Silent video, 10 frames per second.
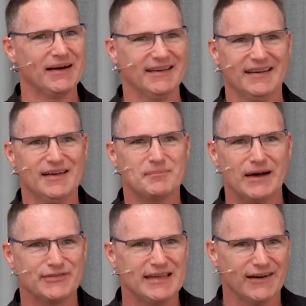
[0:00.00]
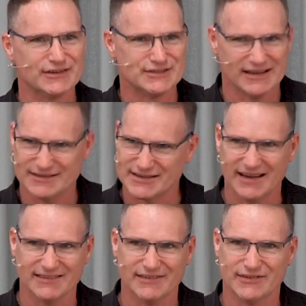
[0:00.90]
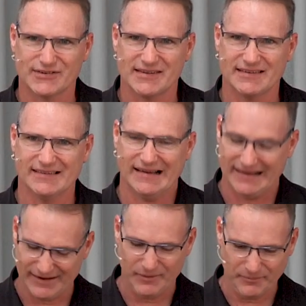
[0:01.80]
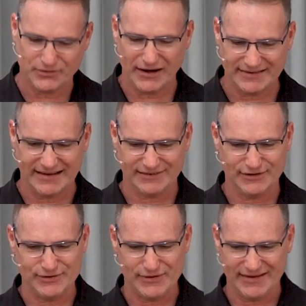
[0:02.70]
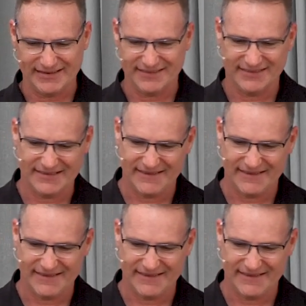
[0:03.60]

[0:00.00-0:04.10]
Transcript: my, my theology on silence. I'm trying not to do that.